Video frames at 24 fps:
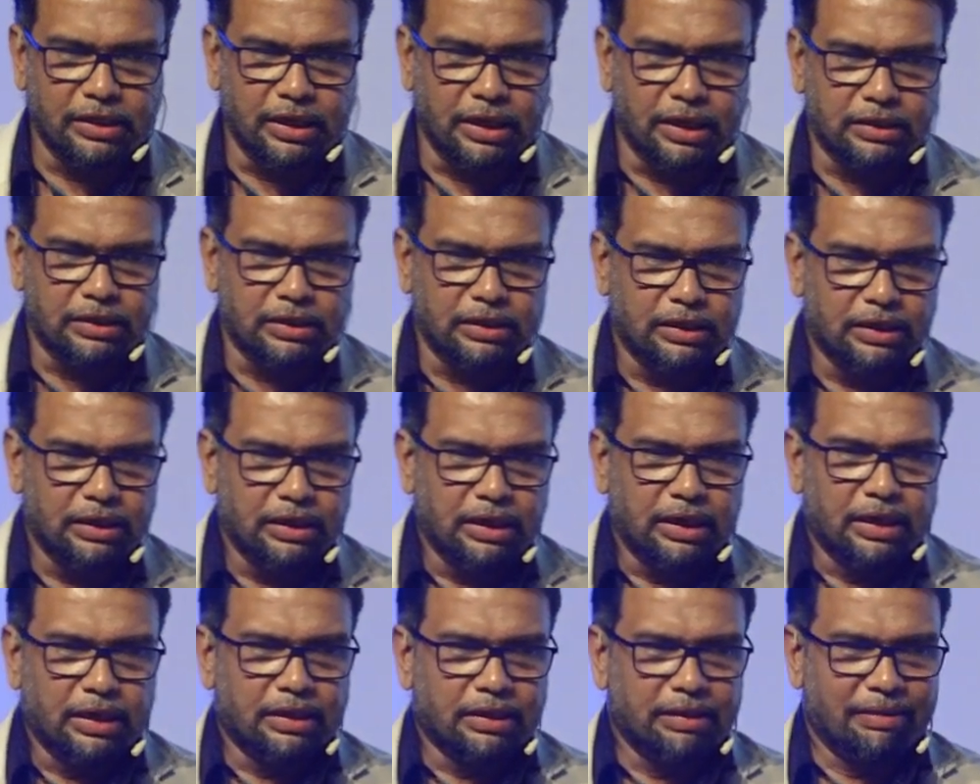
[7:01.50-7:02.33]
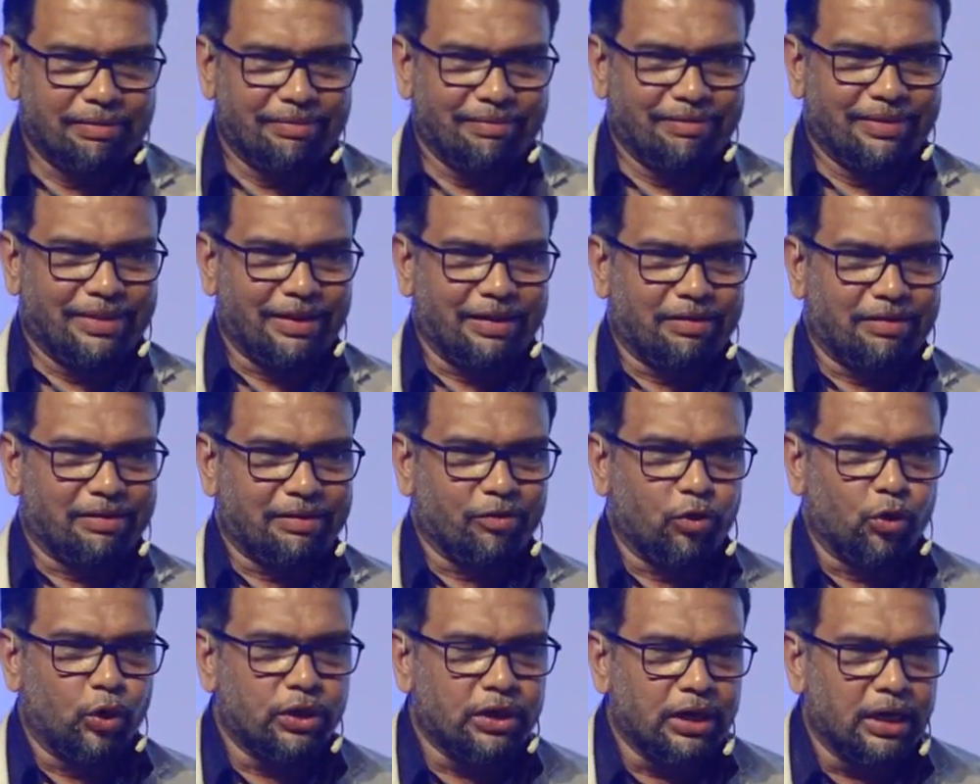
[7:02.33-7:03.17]
that the
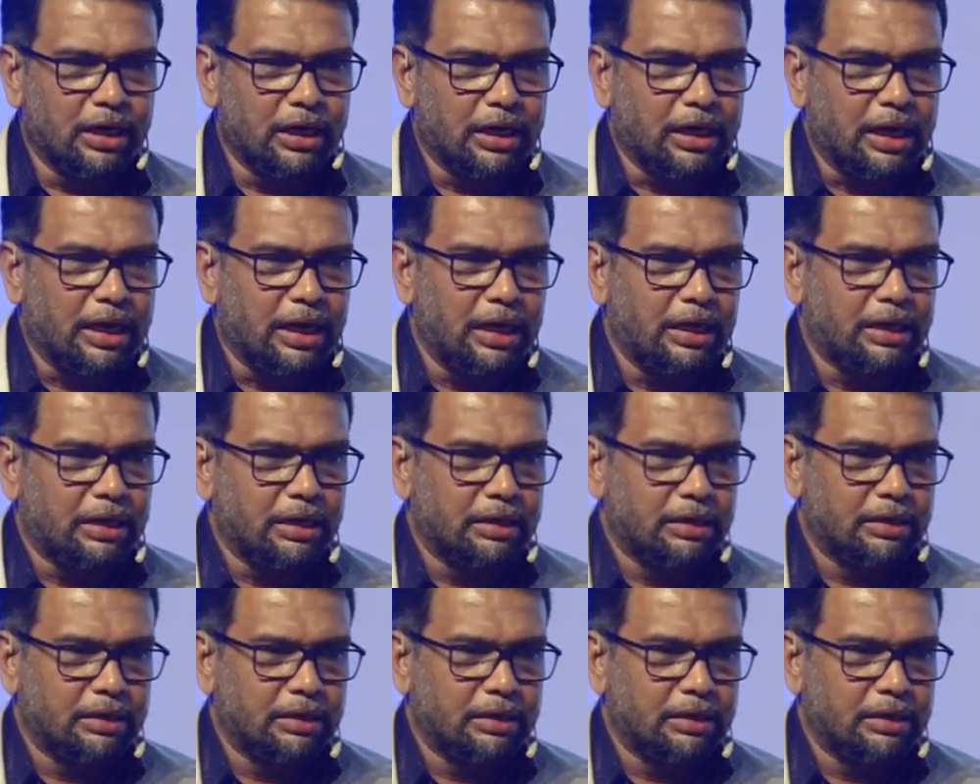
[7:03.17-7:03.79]
total heat,